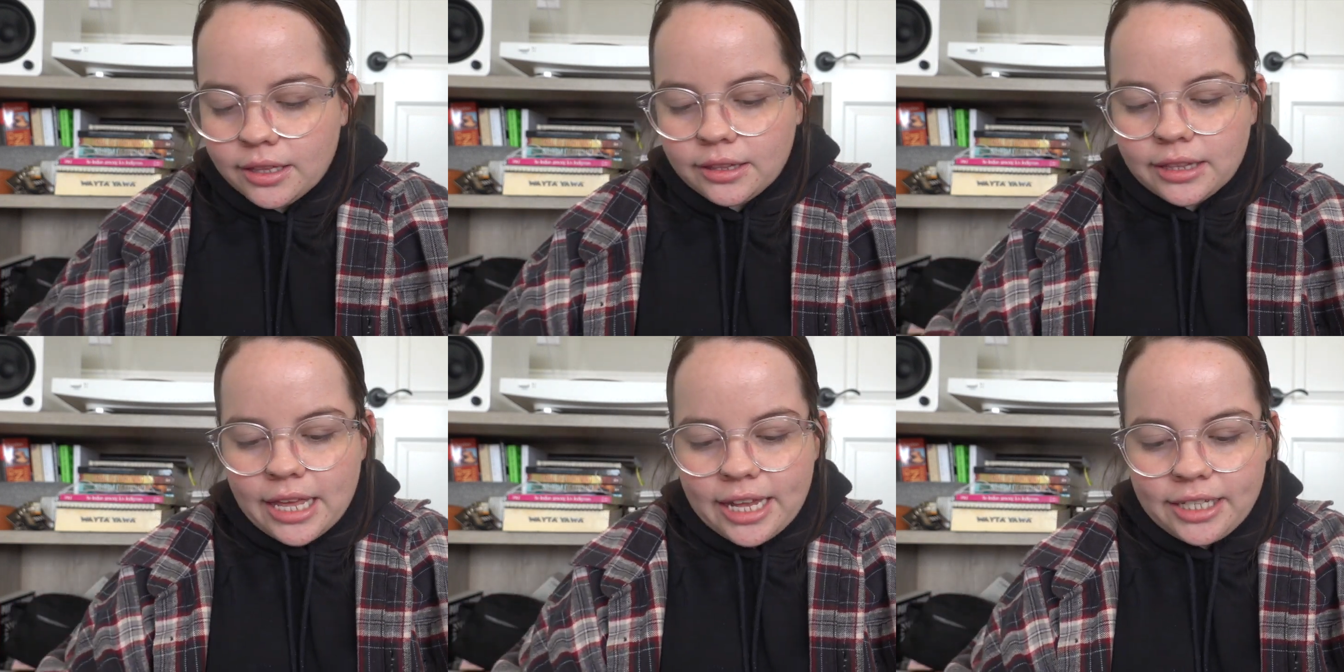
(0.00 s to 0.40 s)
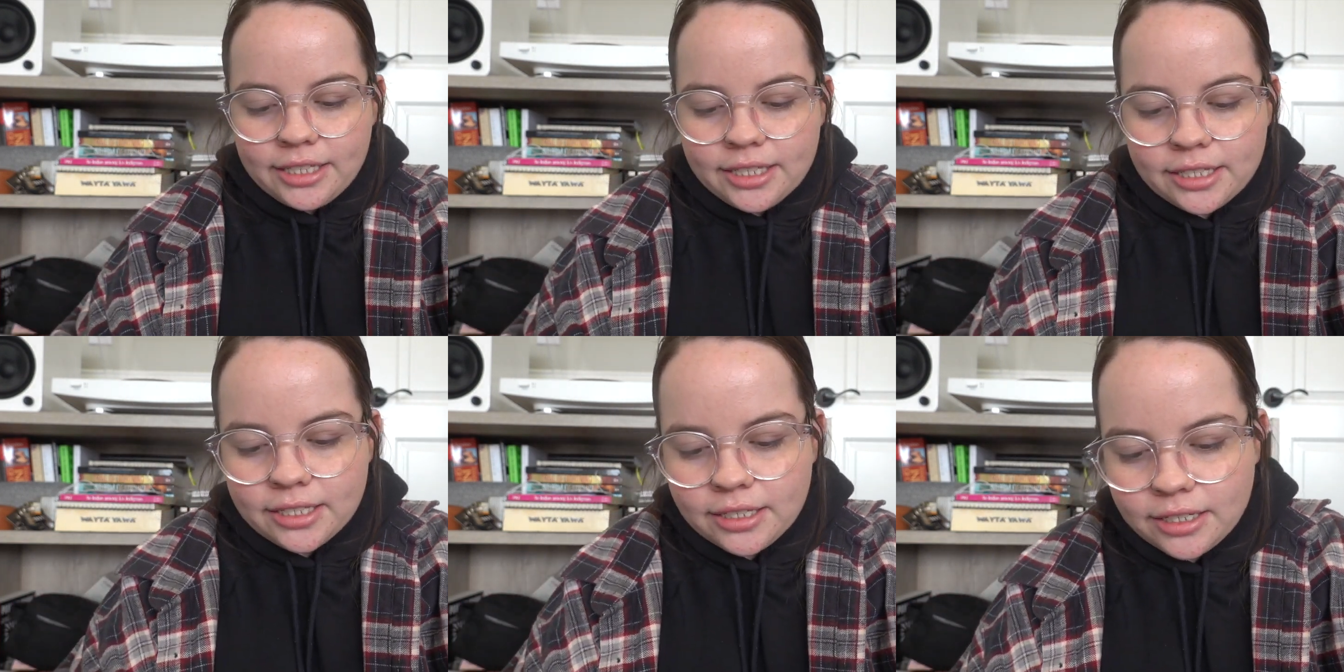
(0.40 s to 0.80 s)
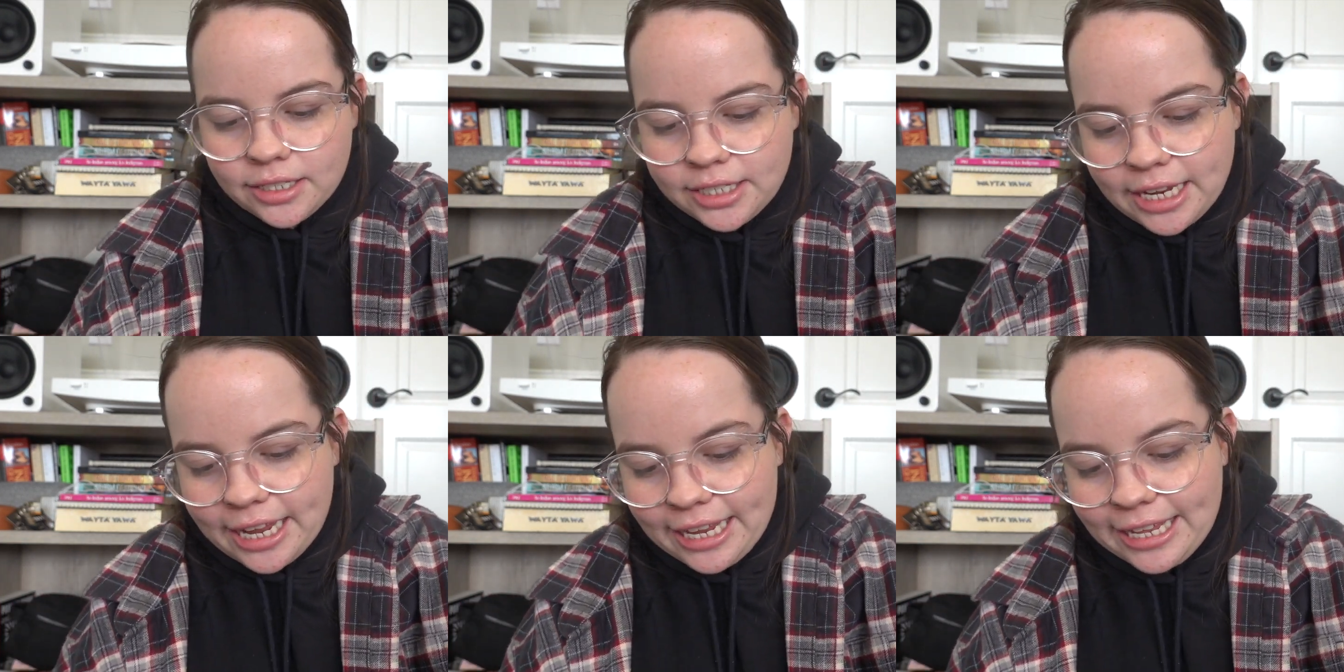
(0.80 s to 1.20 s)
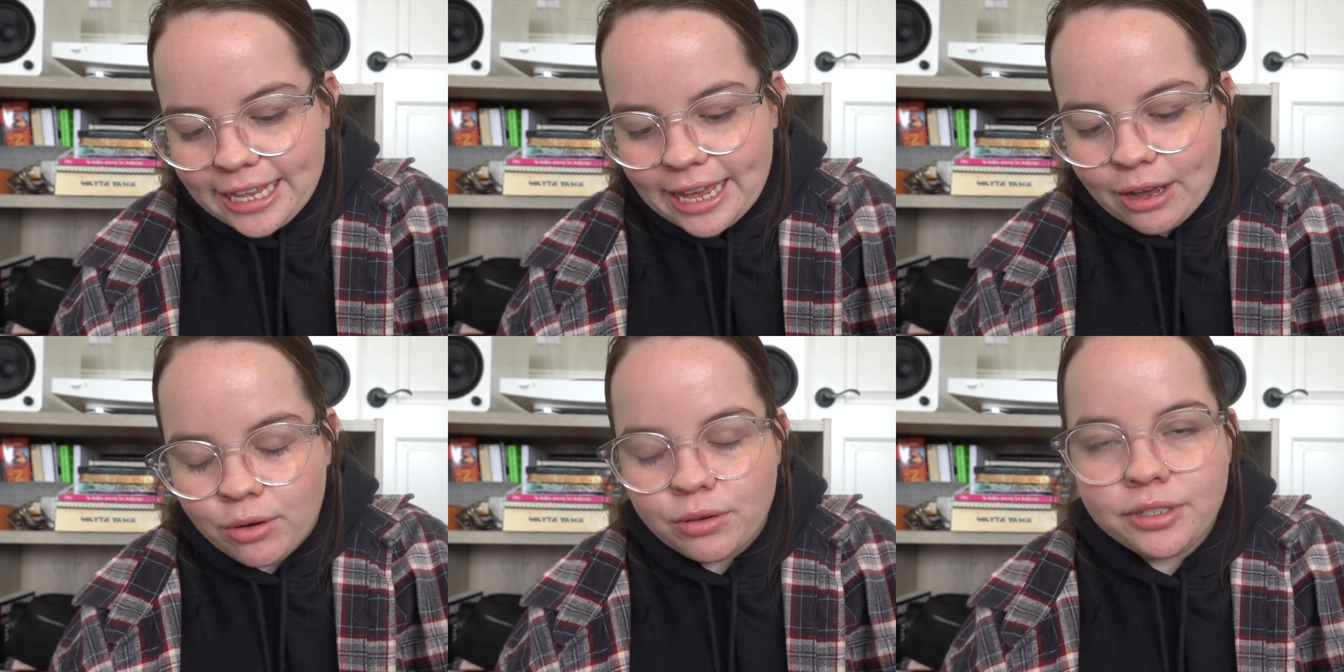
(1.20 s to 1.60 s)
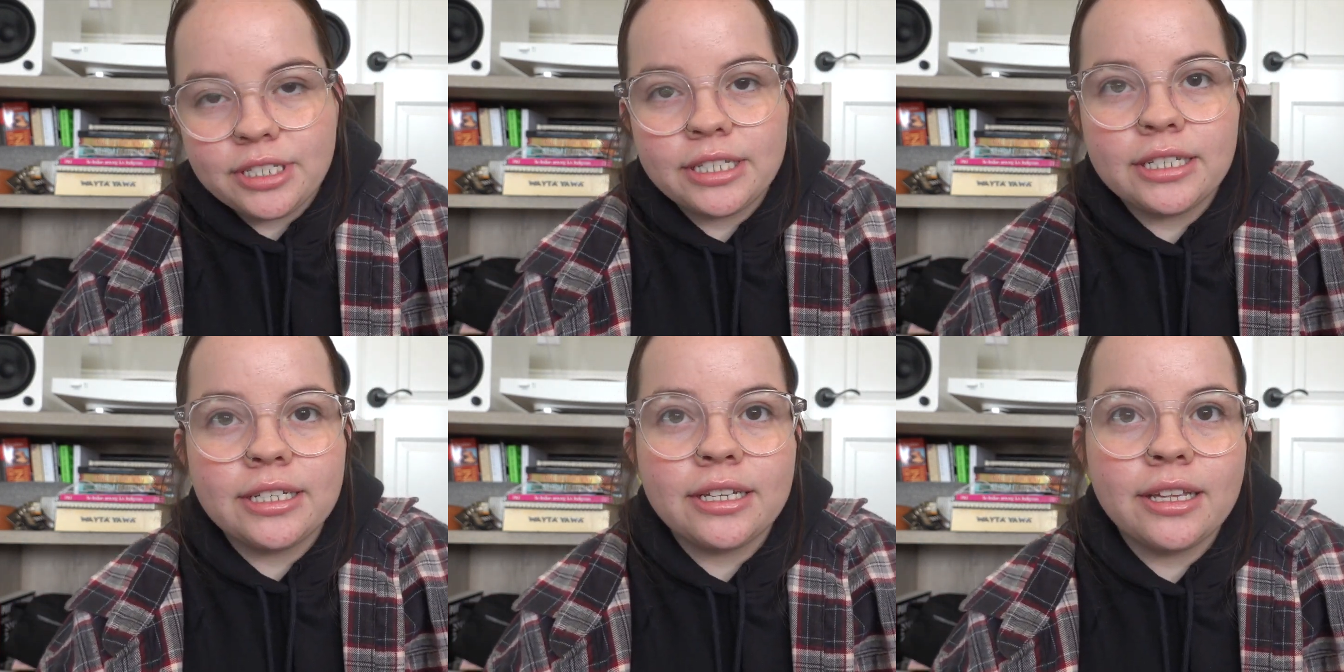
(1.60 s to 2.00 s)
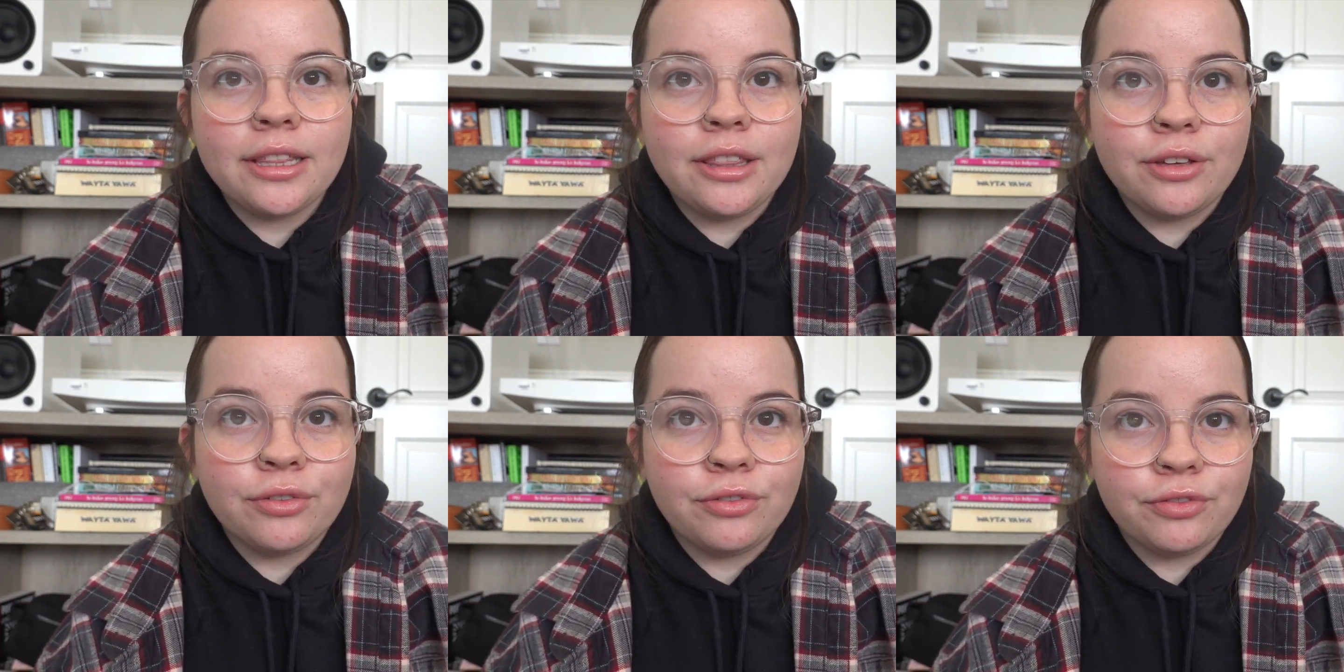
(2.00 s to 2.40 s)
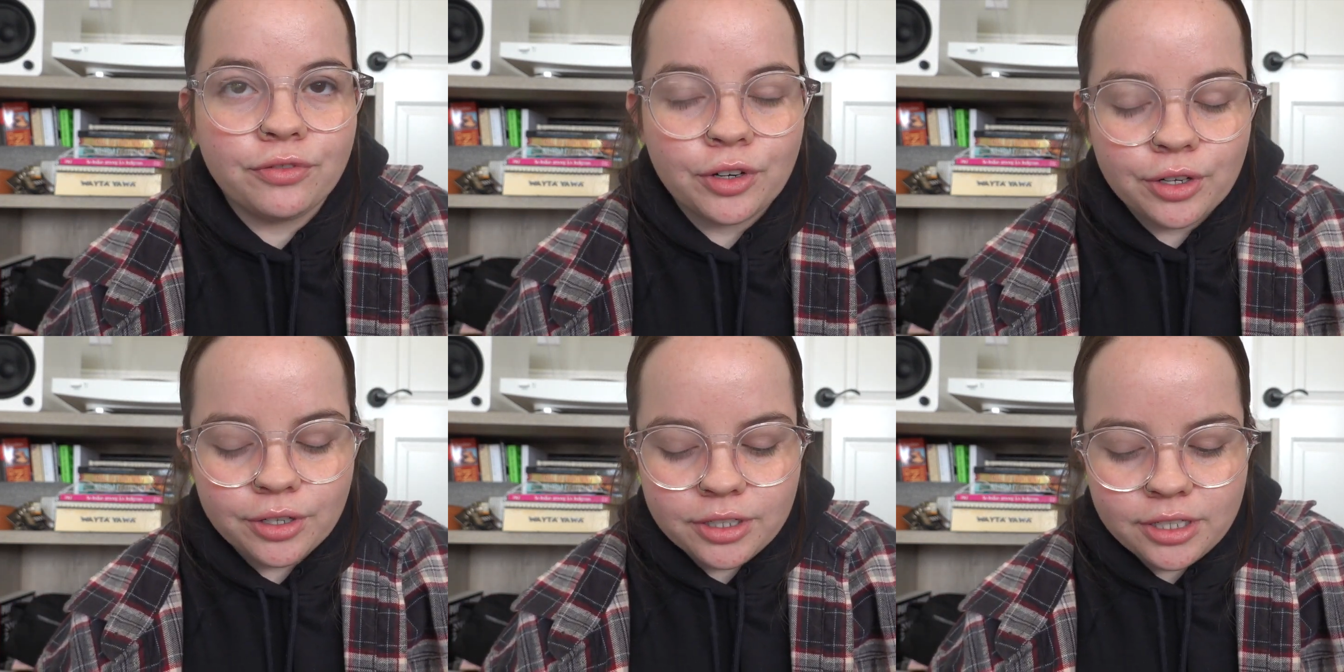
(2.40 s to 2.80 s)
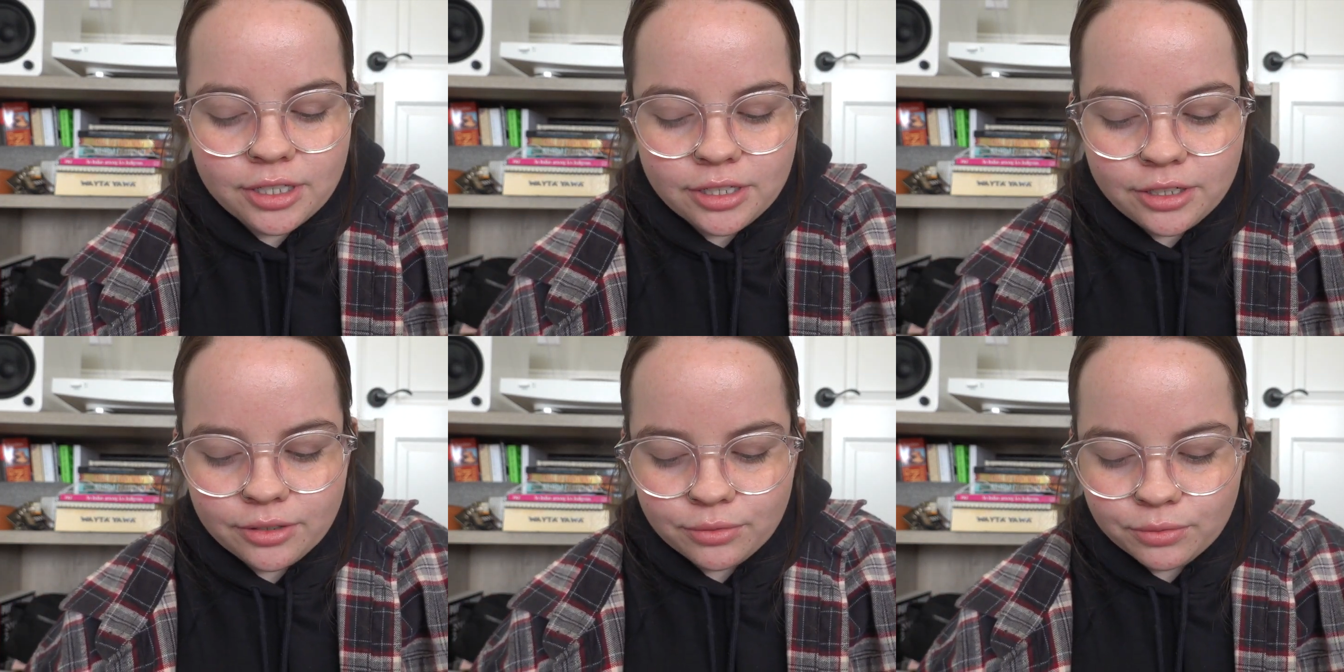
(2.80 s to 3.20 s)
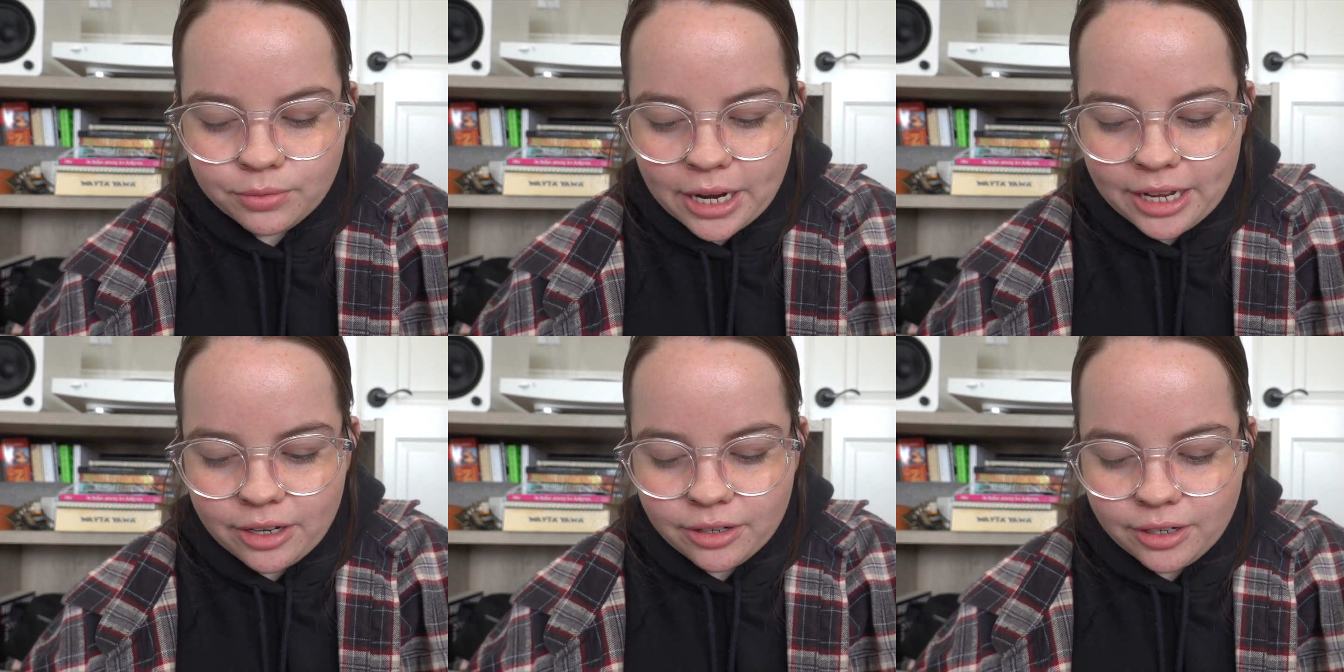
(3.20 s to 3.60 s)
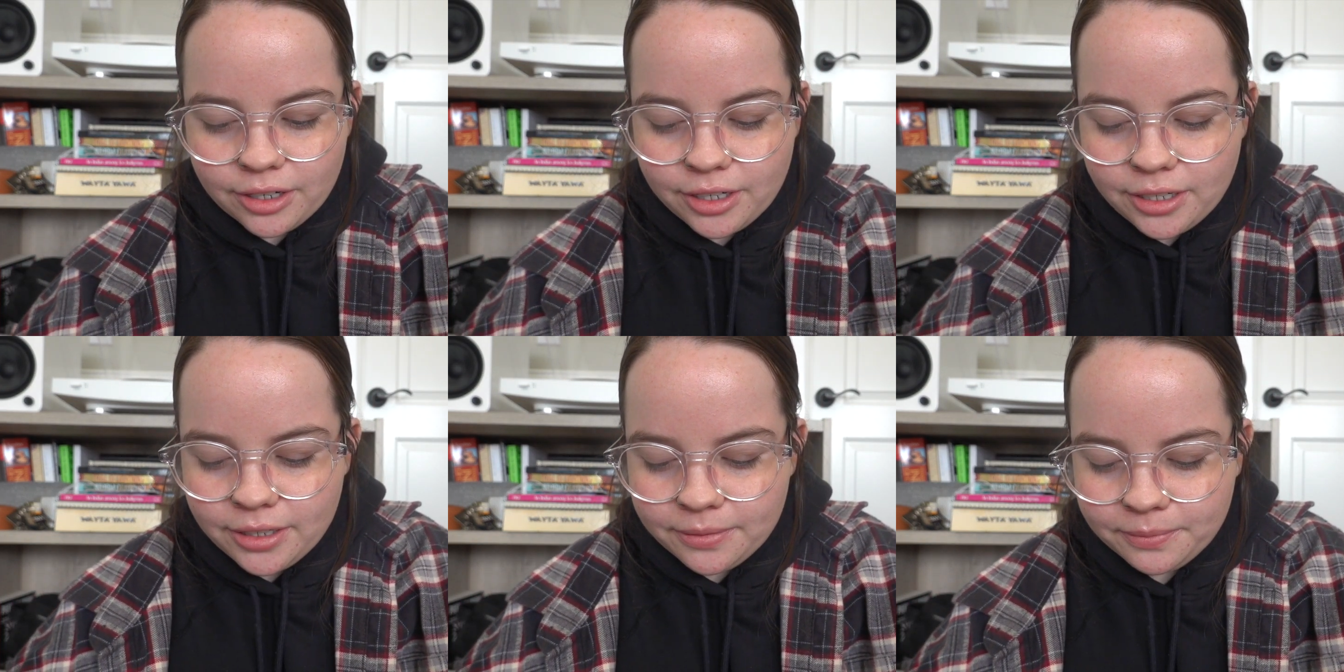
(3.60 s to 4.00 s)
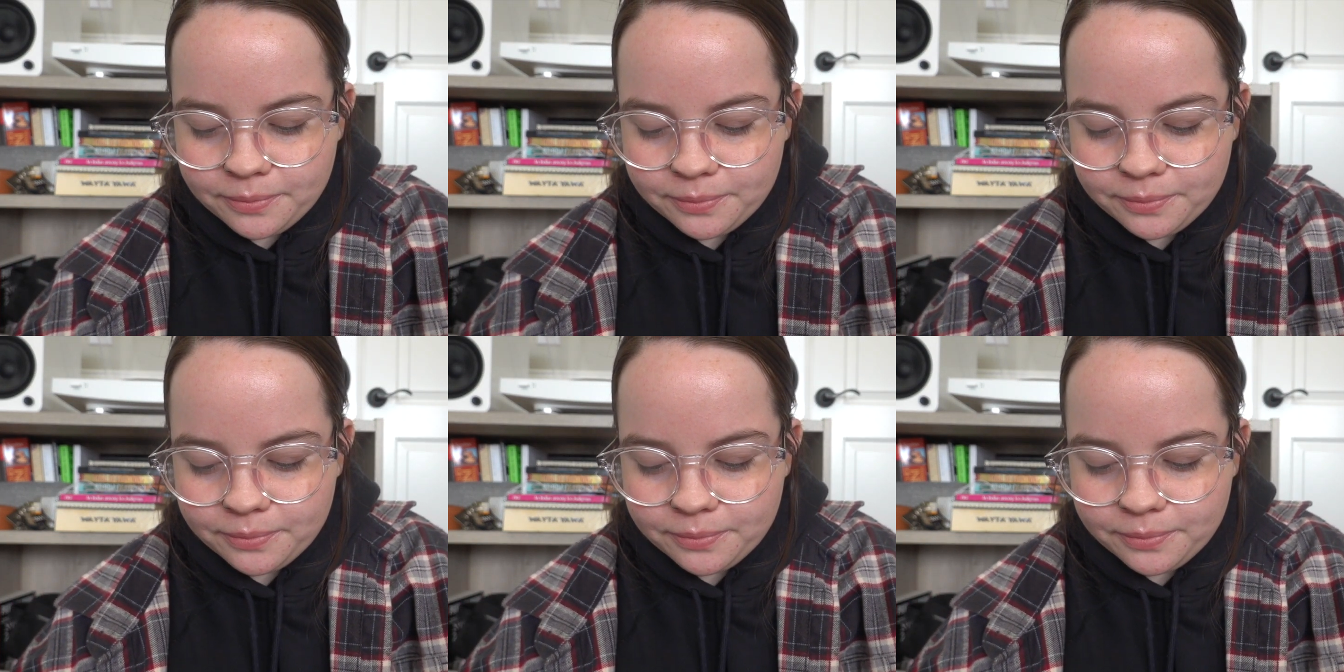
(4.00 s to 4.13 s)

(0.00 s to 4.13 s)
let's take out the first record.